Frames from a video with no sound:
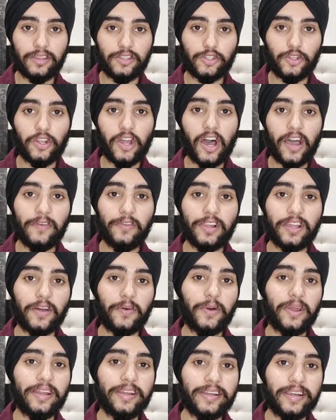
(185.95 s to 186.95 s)
So now I will
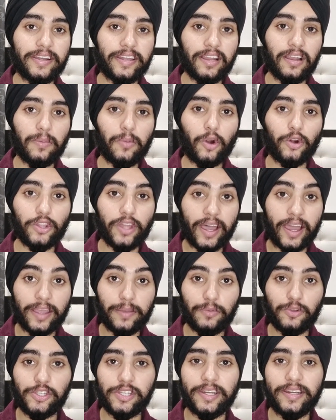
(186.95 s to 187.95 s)
cover in detail about the
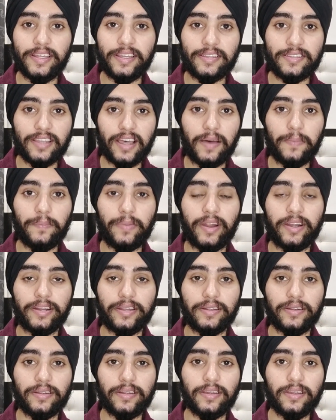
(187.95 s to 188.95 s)
IMU CET exam
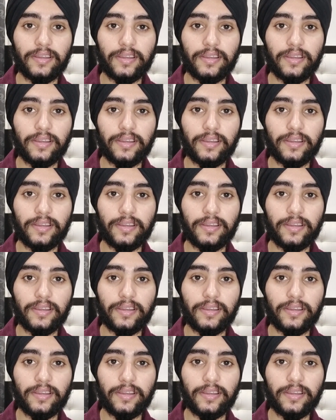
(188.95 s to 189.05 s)
pattern.